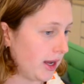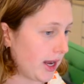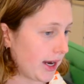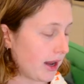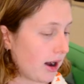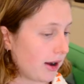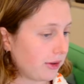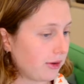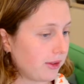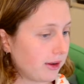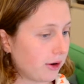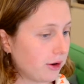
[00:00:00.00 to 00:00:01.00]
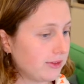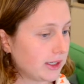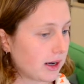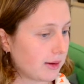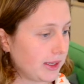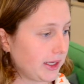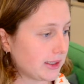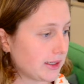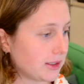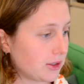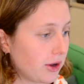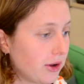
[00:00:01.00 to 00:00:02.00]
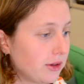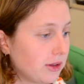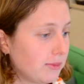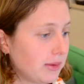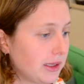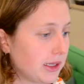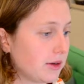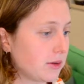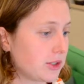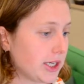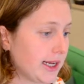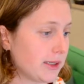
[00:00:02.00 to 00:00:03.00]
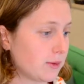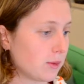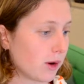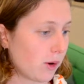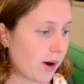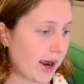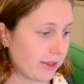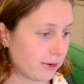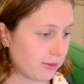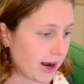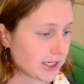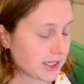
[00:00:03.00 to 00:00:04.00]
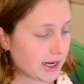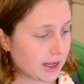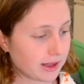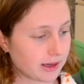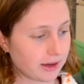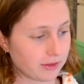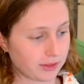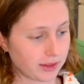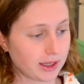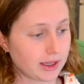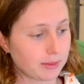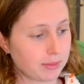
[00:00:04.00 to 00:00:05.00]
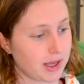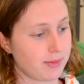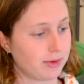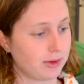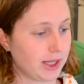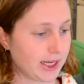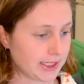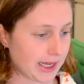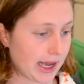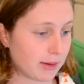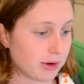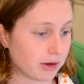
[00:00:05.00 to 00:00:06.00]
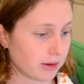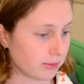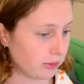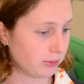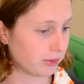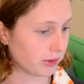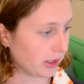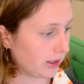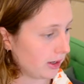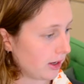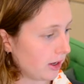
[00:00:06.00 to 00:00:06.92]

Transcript: and argue that overcoming its internal and political change will require the rationality of thinking people, as Albert Camus put it,